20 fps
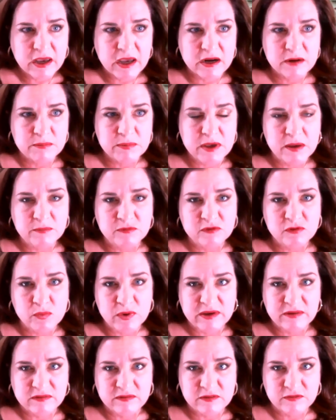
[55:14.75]
and it becomes a
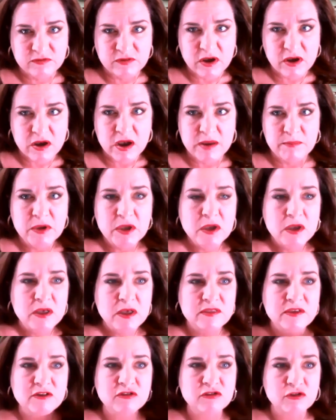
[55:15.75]
waste of time.
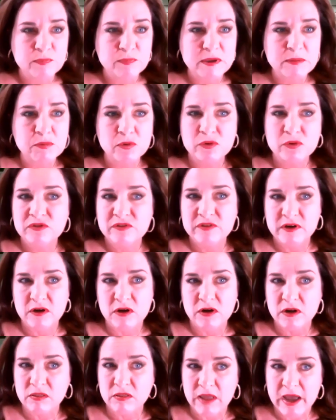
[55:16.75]
These are people who sit
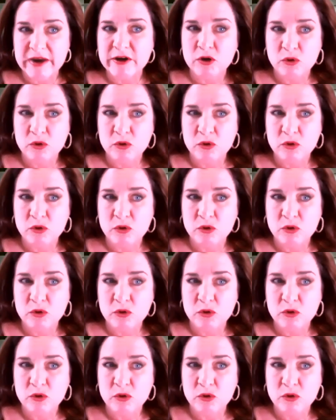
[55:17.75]
on the line.